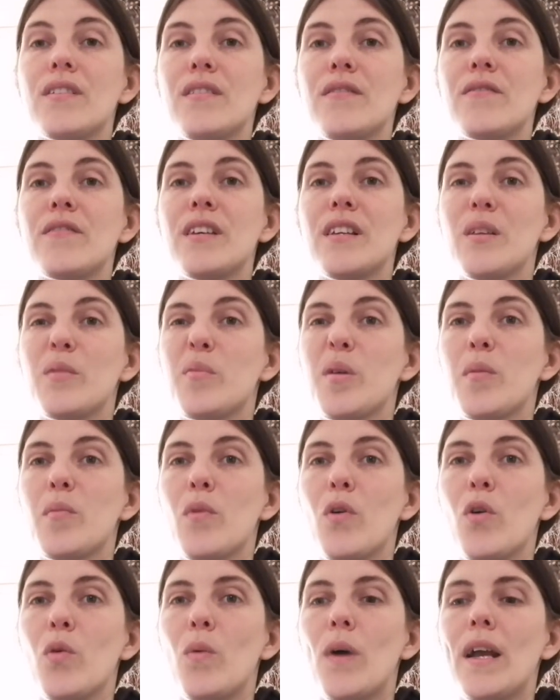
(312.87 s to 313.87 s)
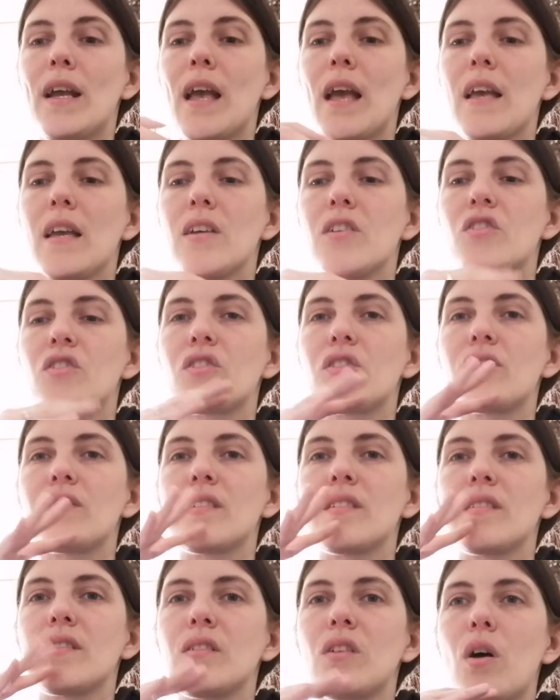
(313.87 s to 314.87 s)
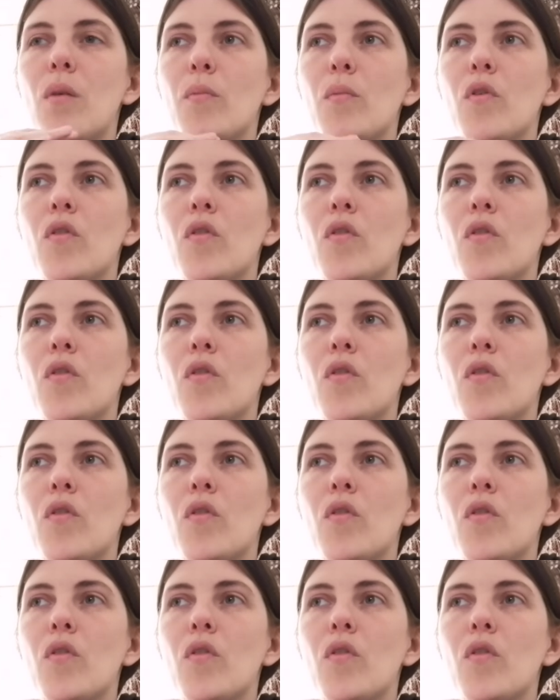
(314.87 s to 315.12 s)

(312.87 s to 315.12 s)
they feel a bit more YA-ish because it's a lot